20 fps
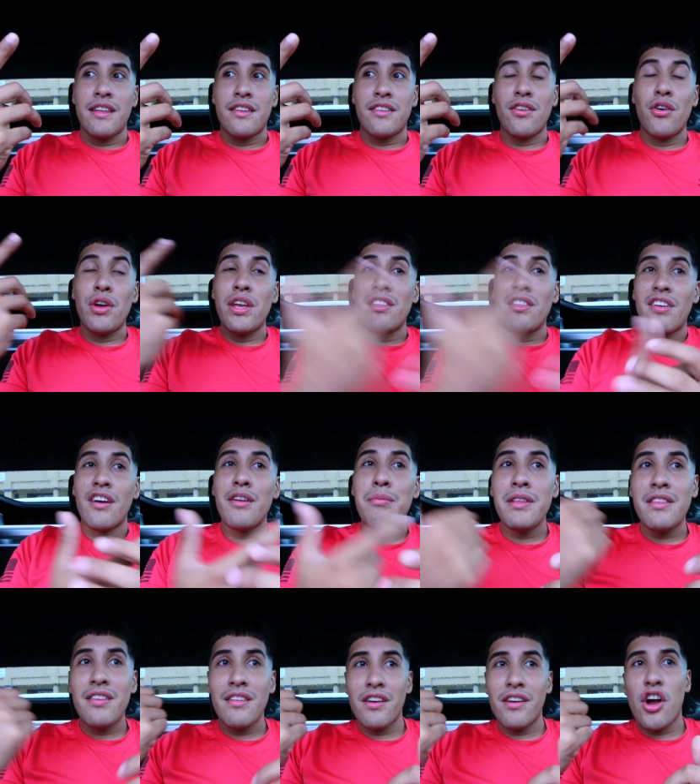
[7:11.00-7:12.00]
so he took
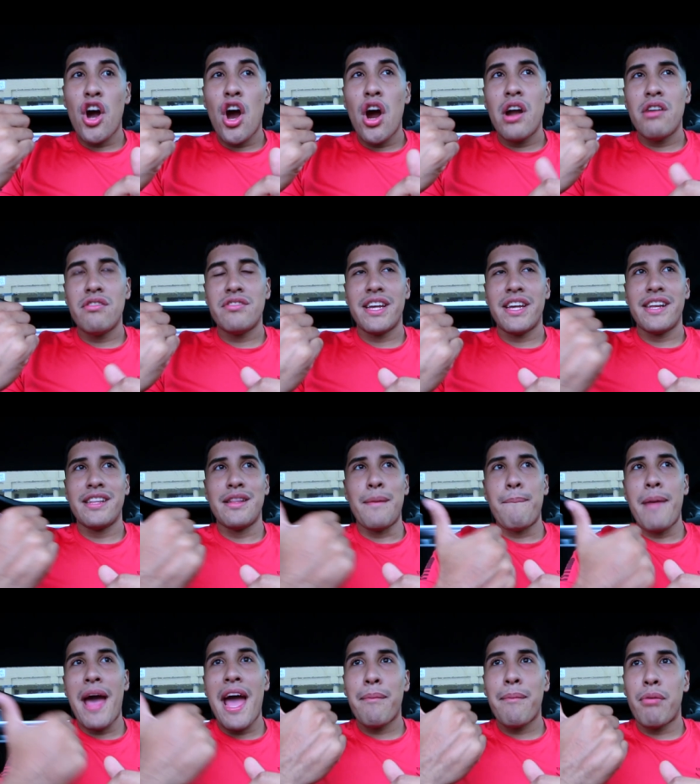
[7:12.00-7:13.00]
me to the car. It was like in the
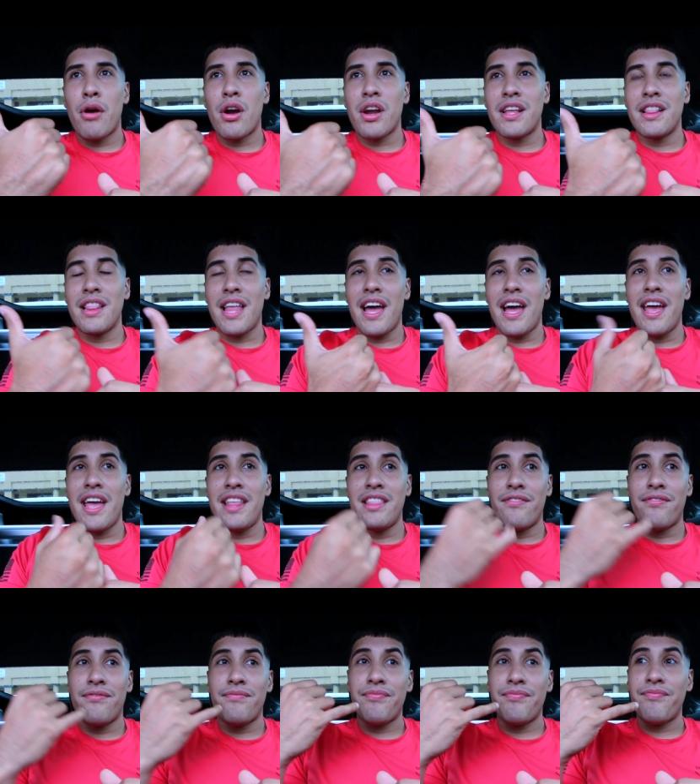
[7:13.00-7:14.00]
back parking lot, and
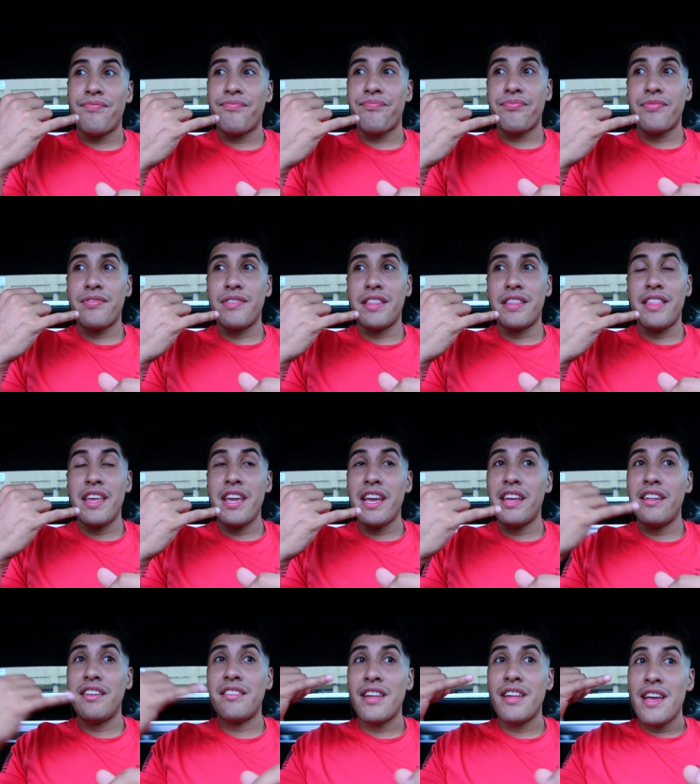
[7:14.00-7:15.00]
the the thing
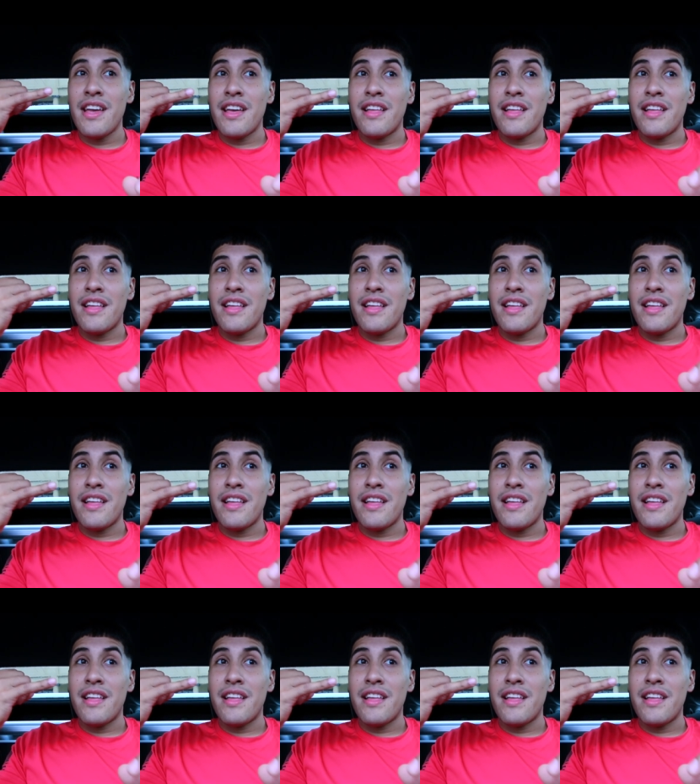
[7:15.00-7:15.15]
is,